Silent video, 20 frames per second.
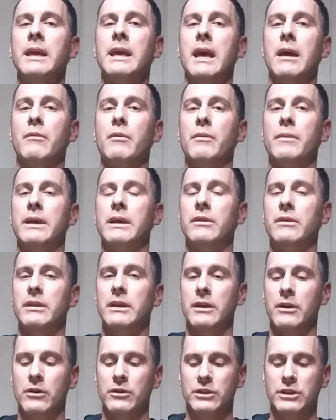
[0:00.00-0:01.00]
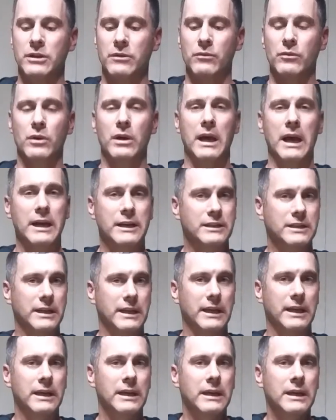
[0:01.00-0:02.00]
and when we go to the ocean, we'll
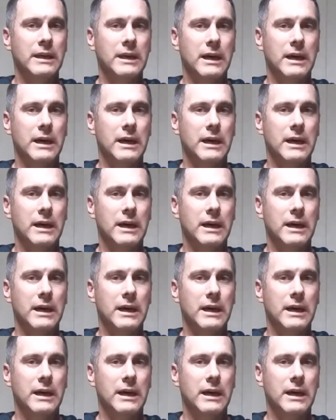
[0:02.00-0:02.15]
actually,